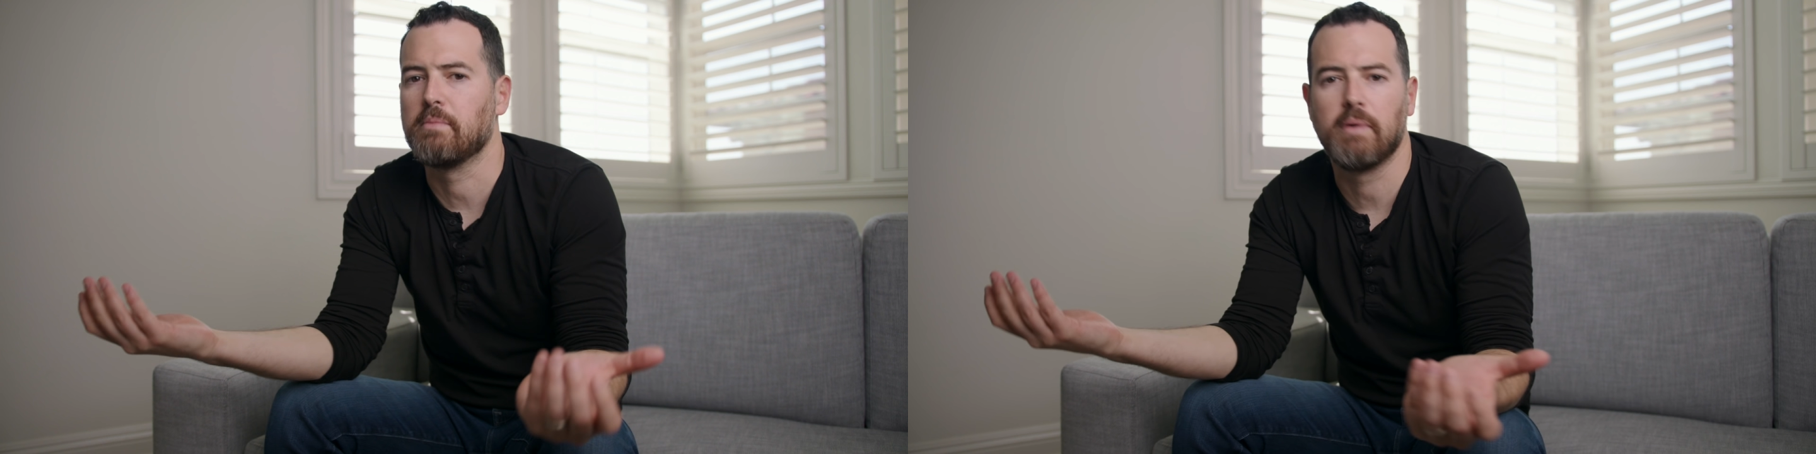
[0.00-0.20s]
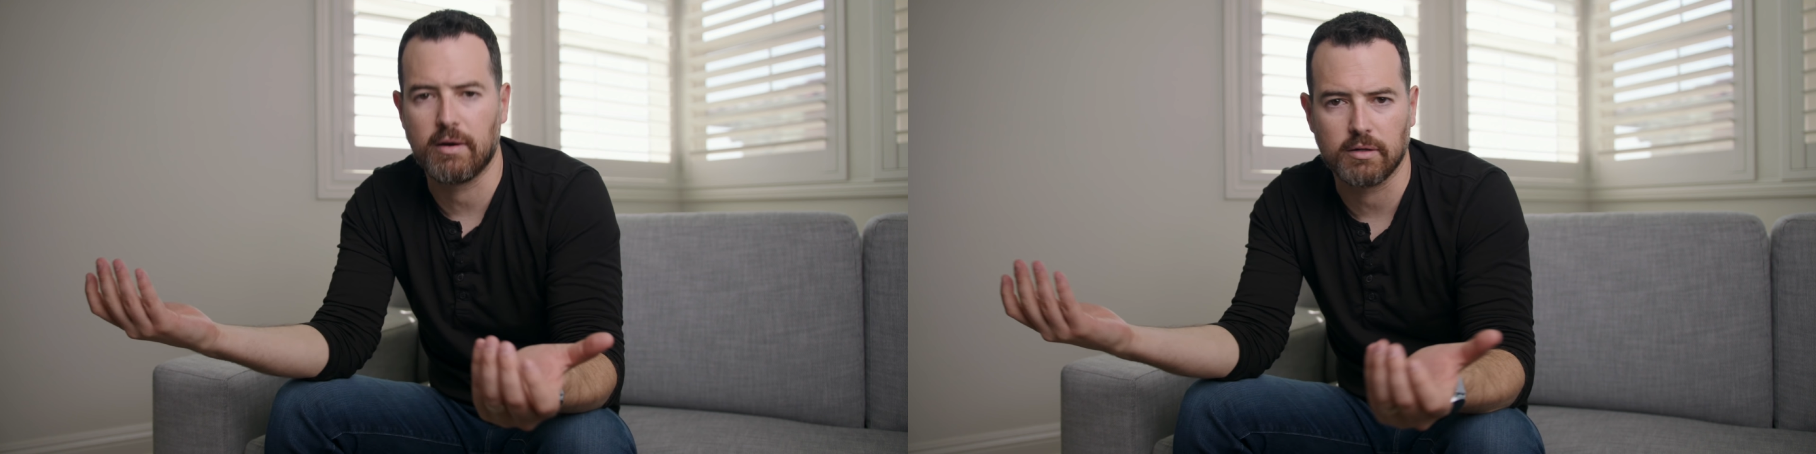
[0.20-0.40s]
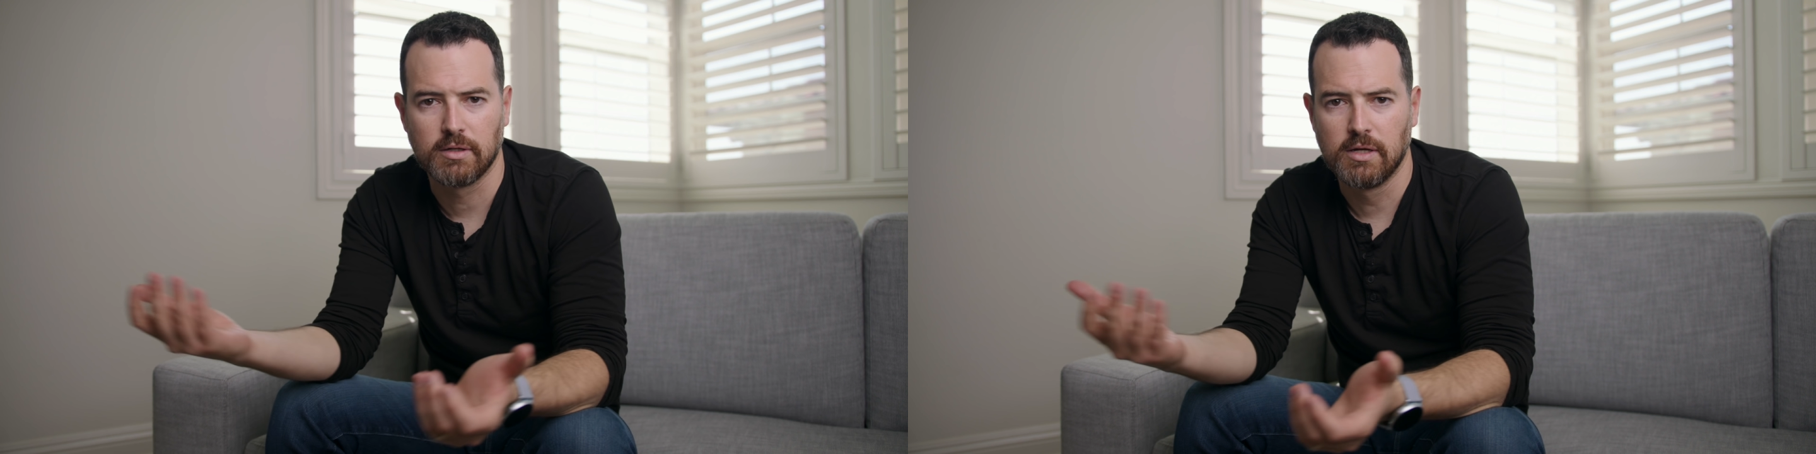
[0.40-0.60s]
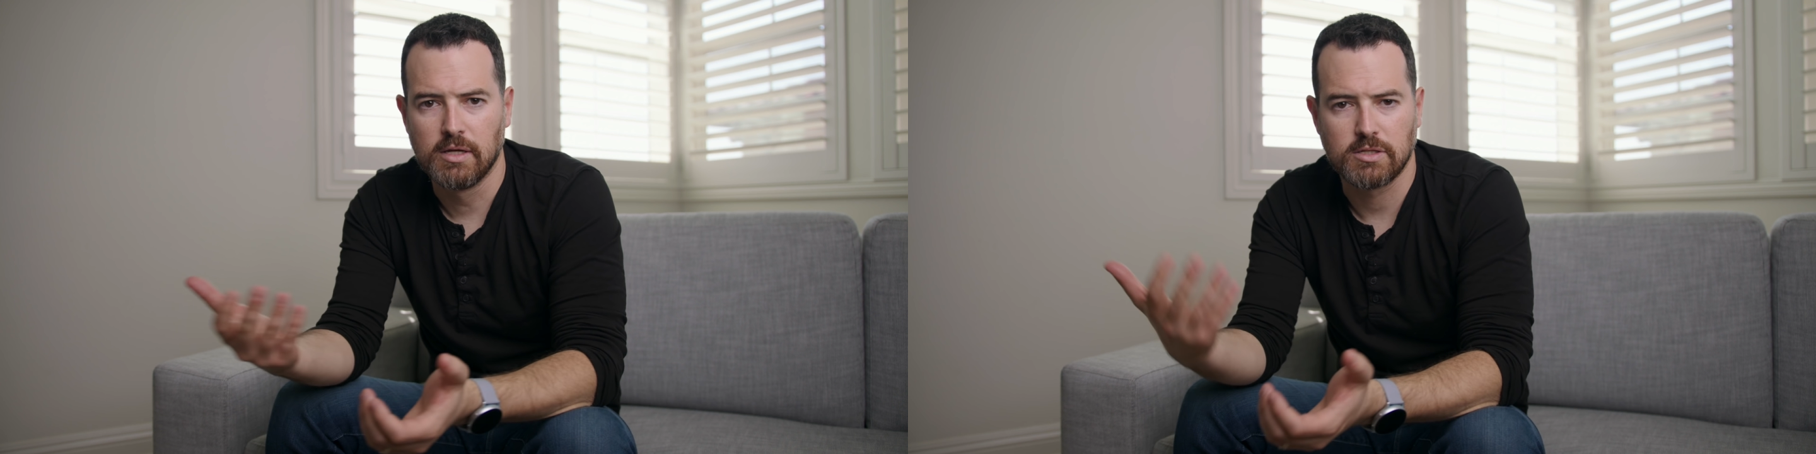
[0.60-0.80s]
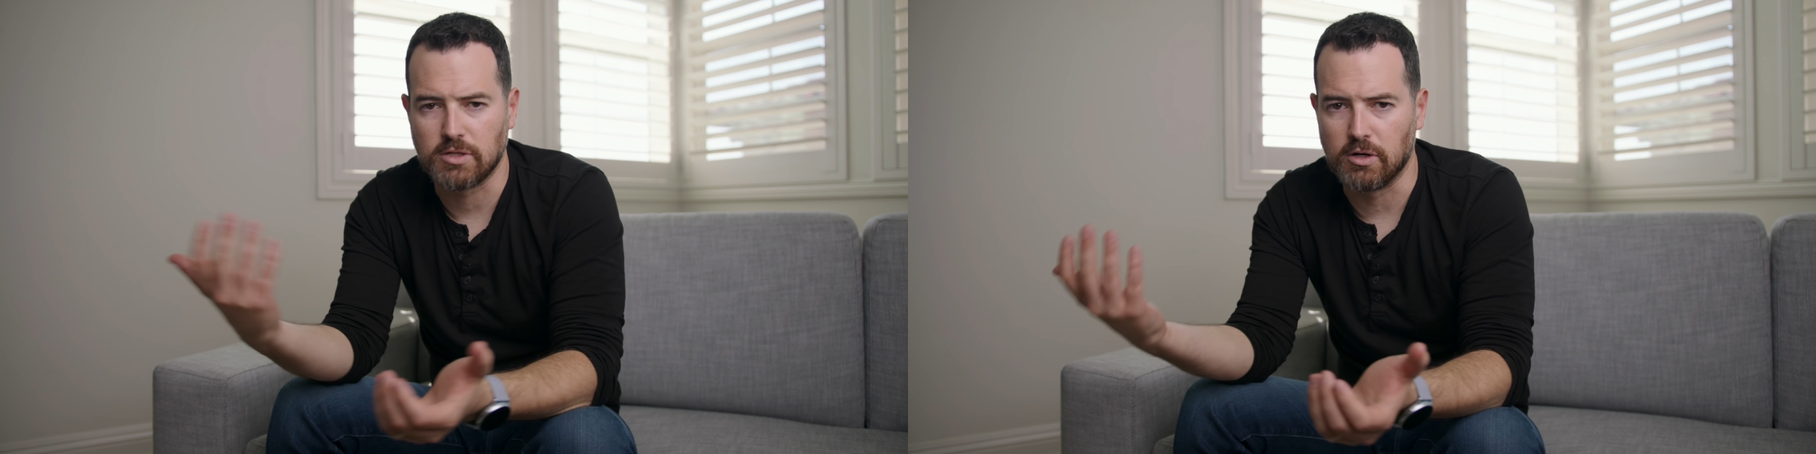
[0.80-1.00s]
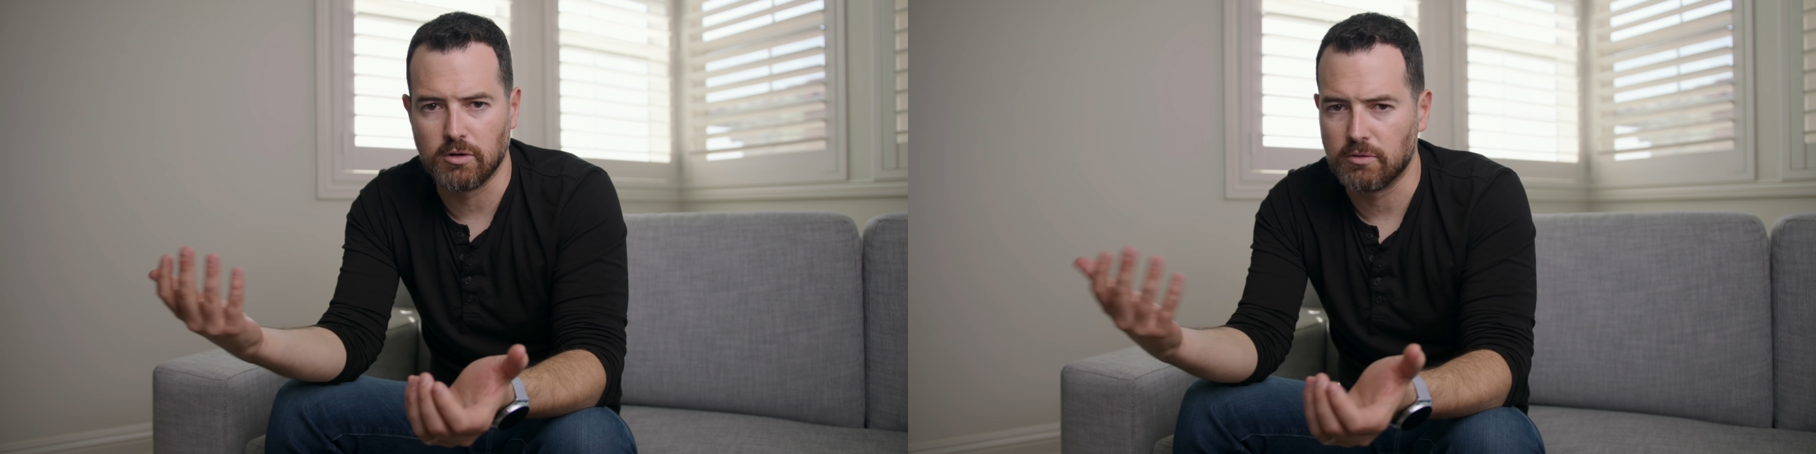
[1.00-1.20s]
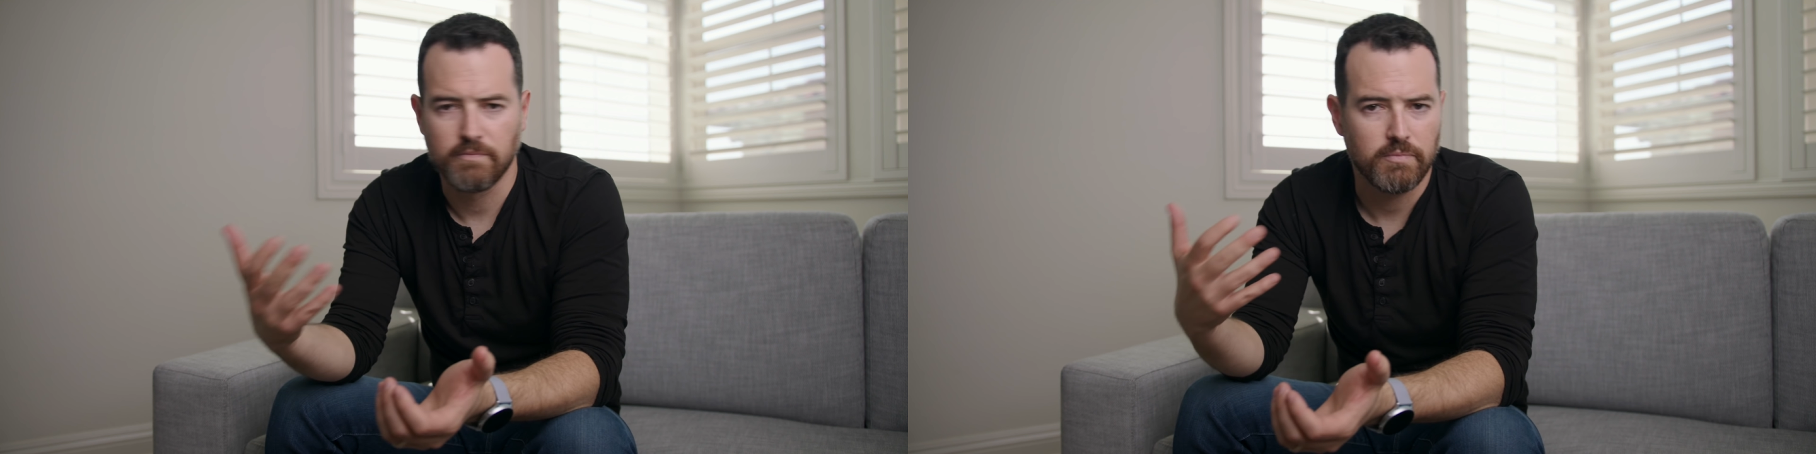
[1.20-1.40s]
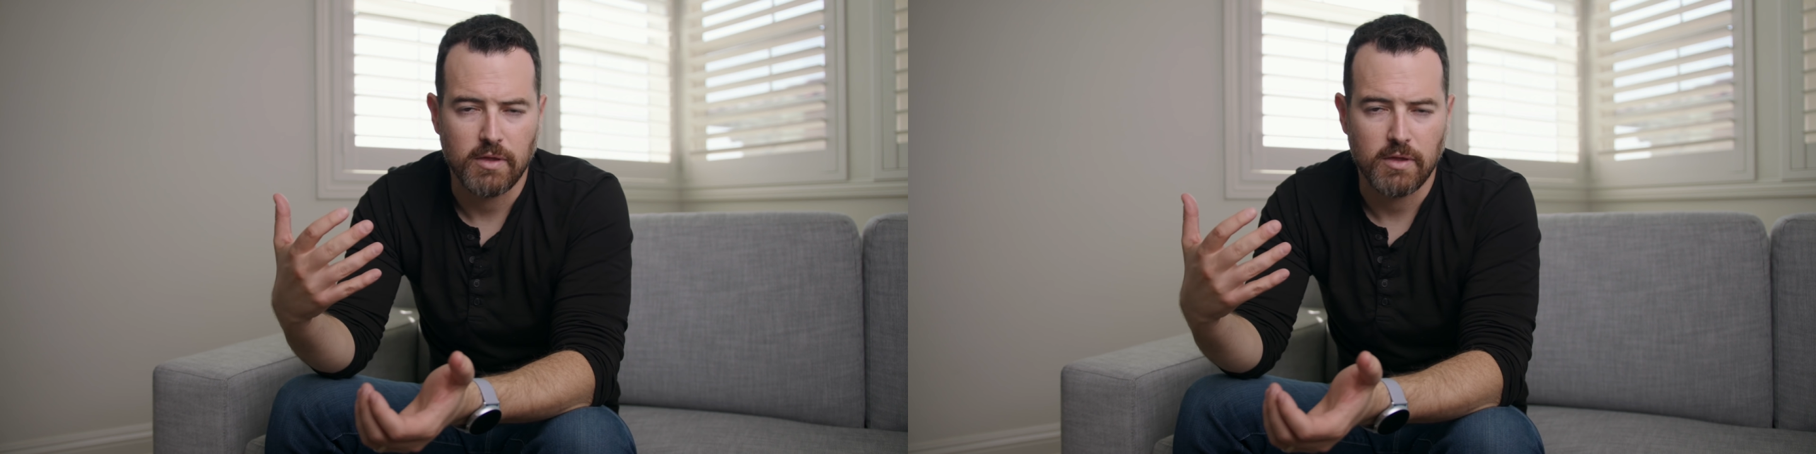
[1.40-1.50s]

better? So